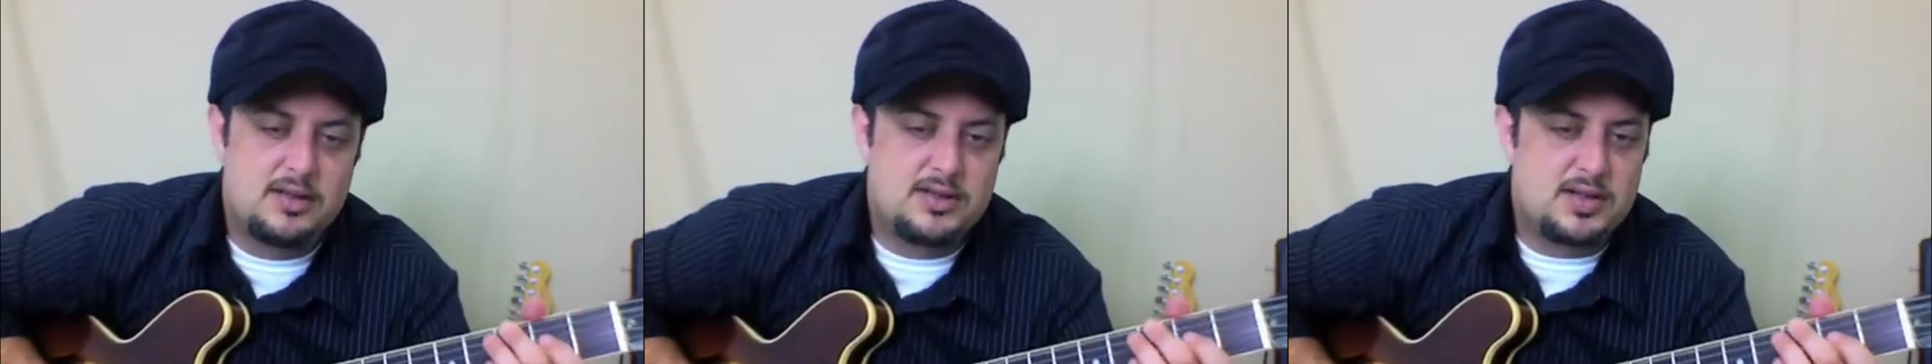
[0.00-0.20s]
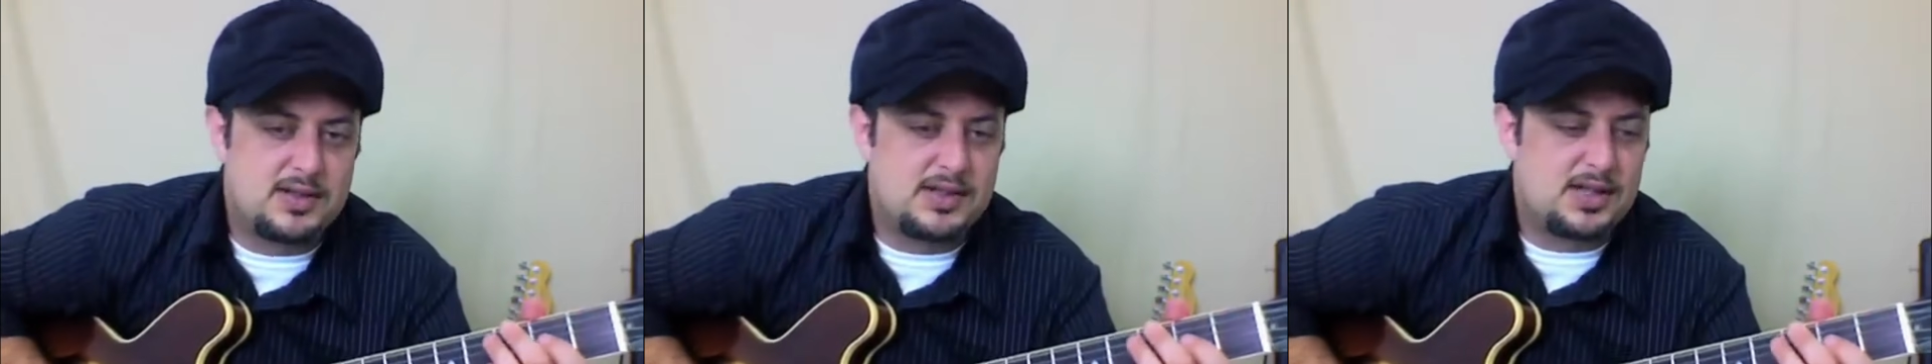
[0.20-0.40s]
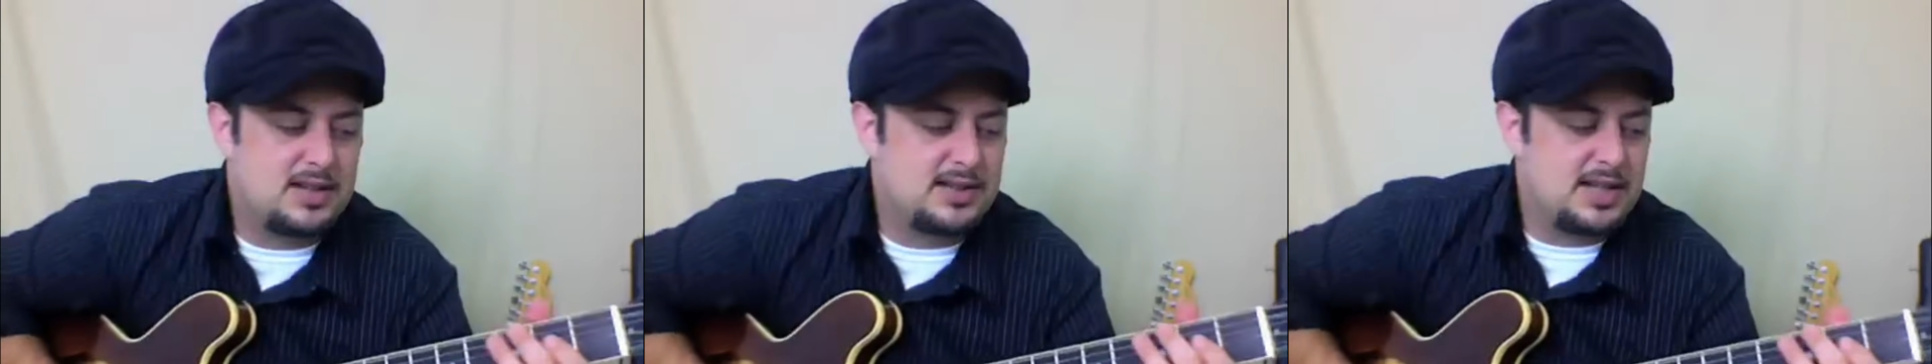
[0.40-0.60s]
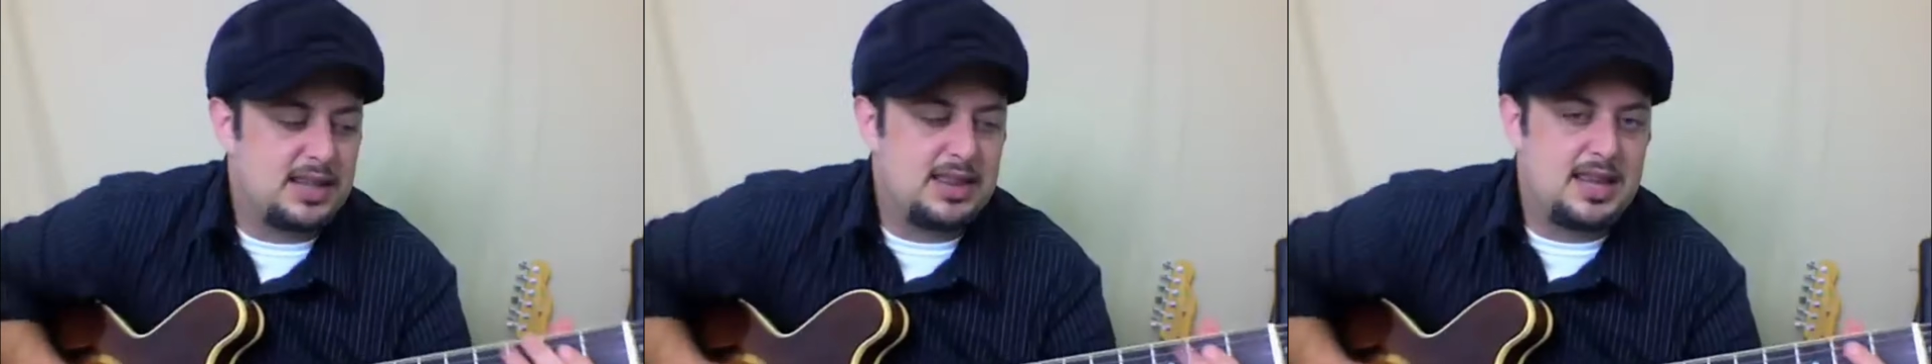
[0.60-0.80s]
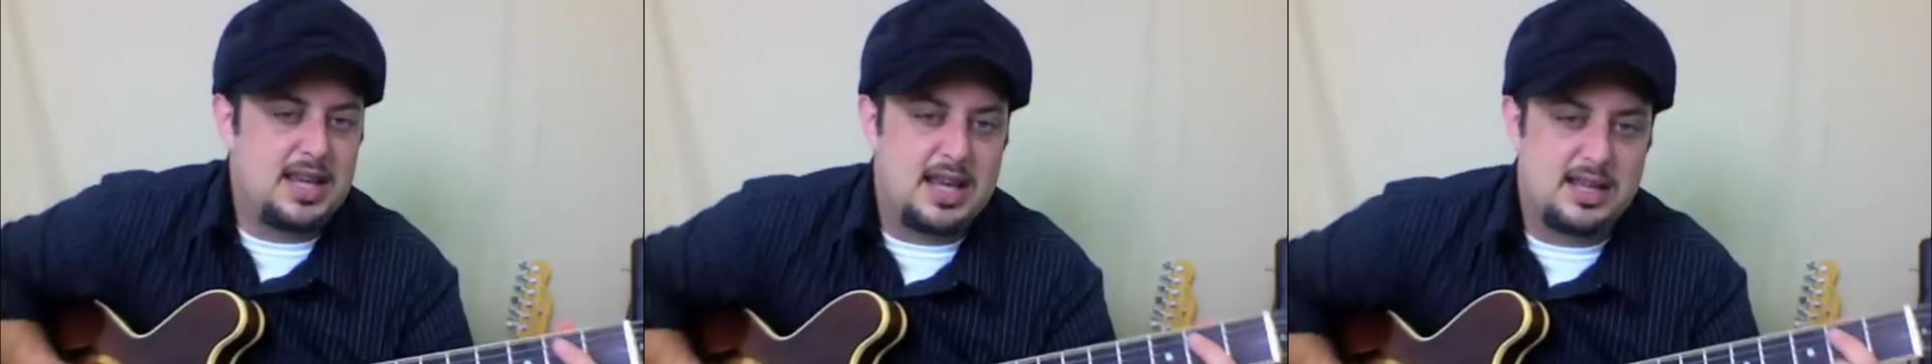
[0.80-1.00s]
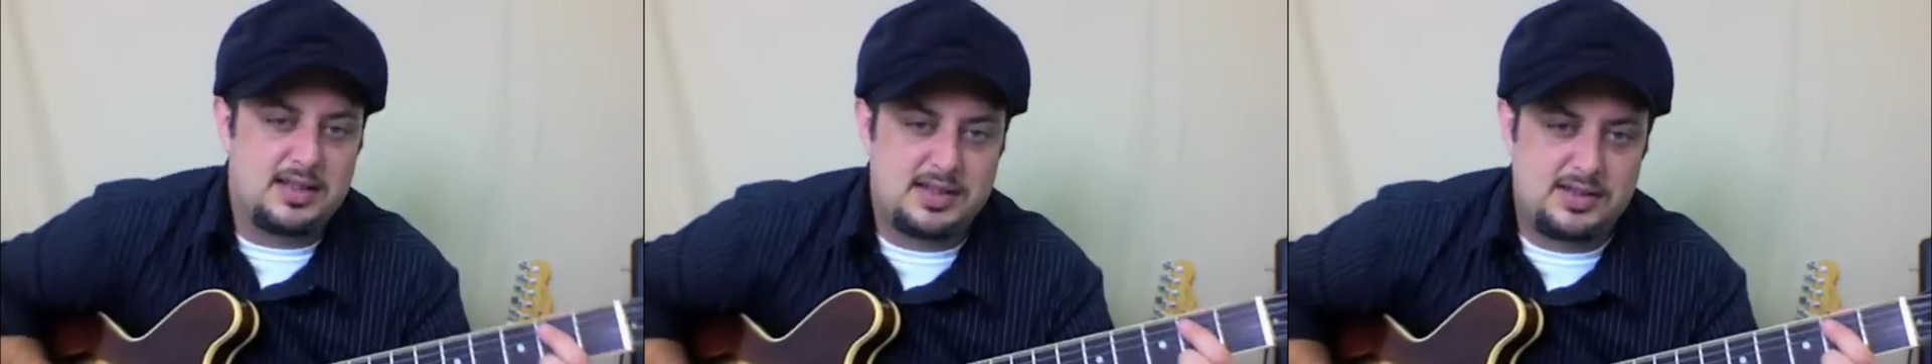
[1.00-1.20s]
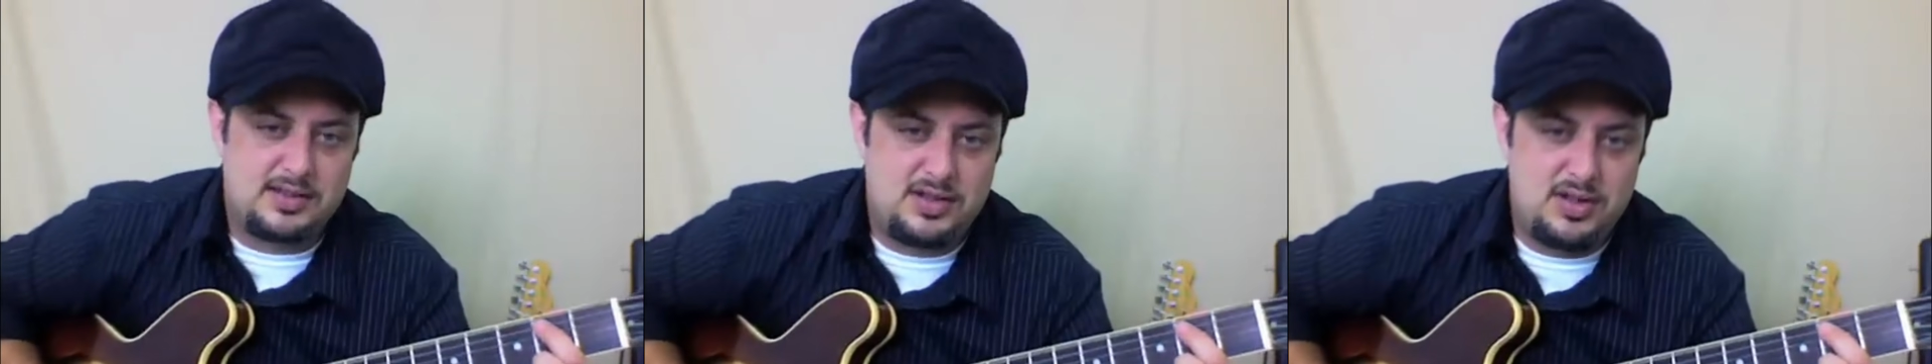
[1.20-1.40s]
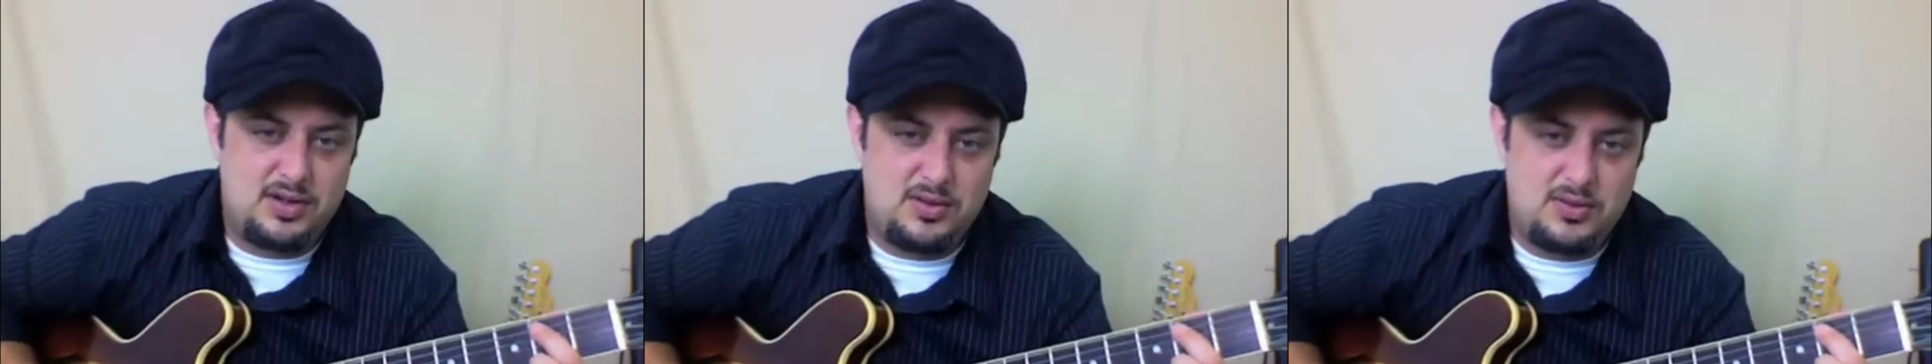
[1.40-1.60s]
So it starts like this:
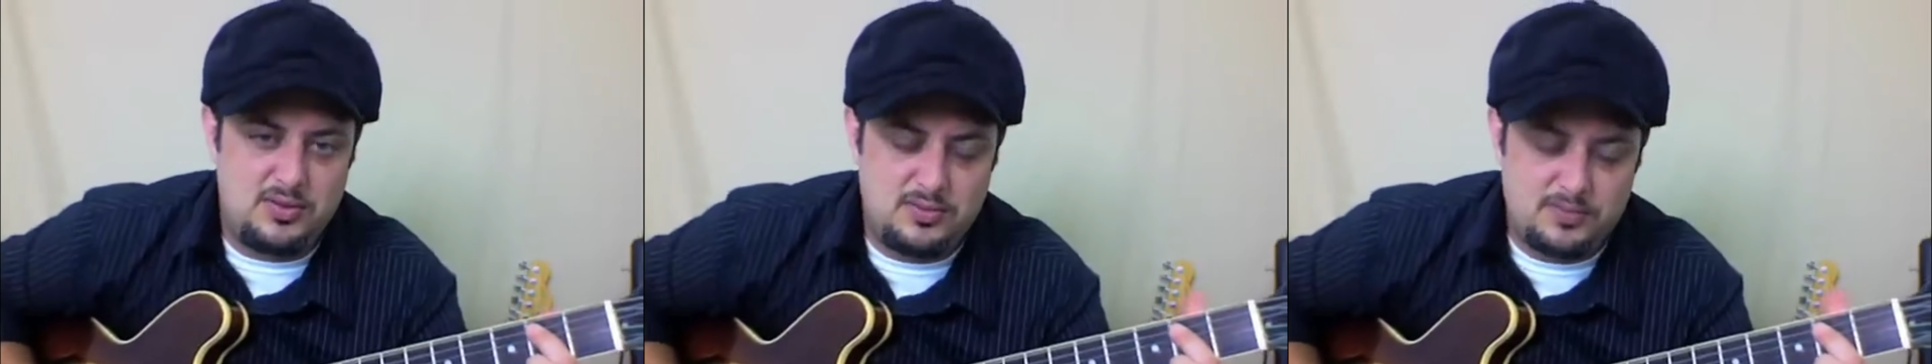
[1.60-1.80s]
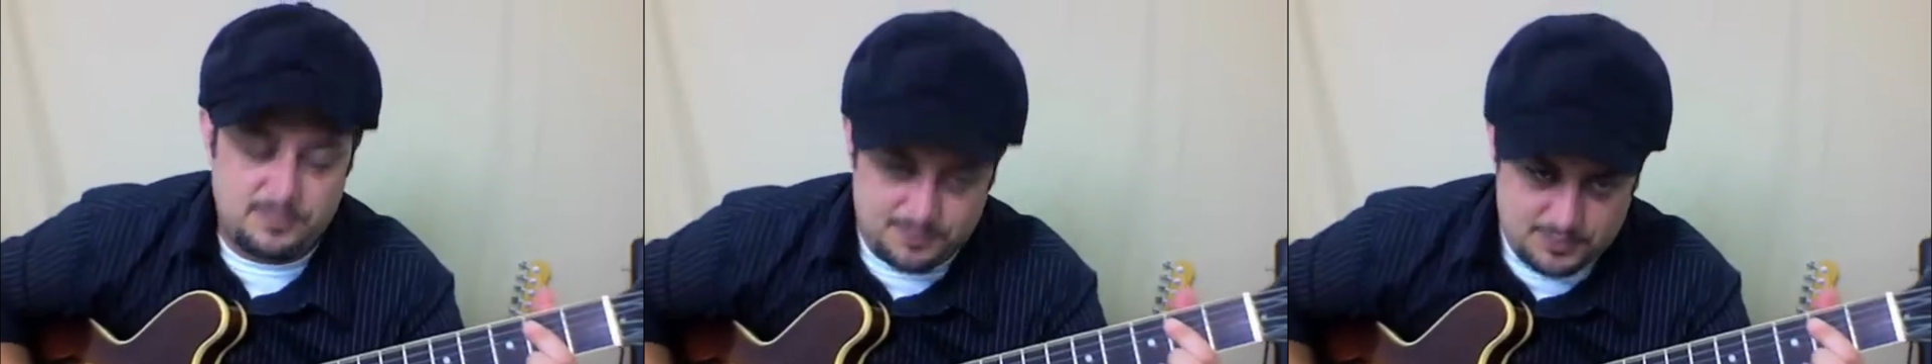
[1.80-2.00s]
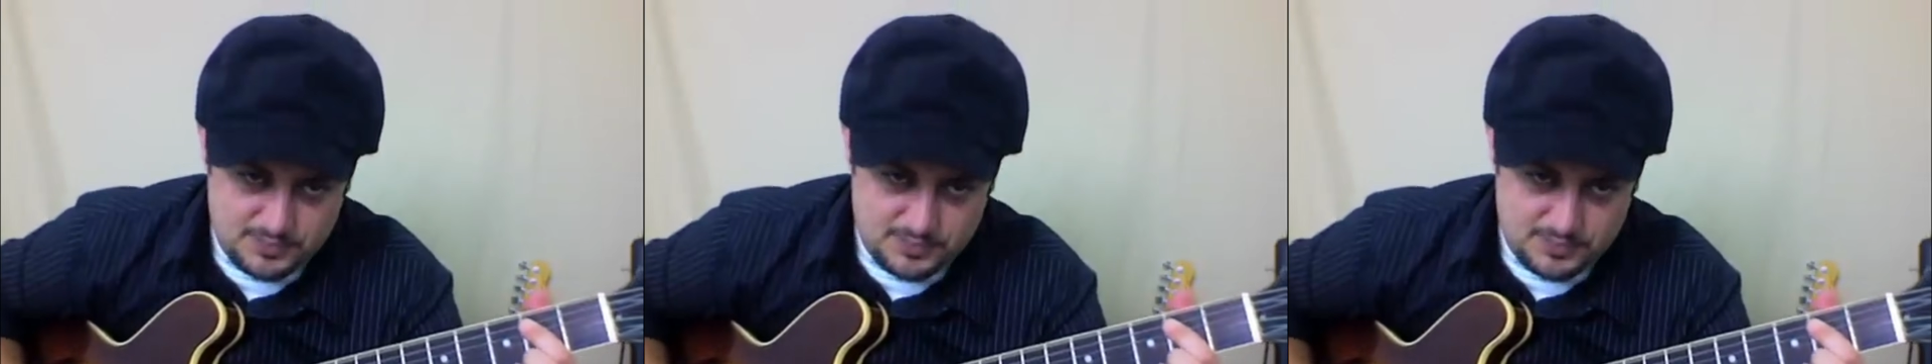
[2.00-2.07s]
two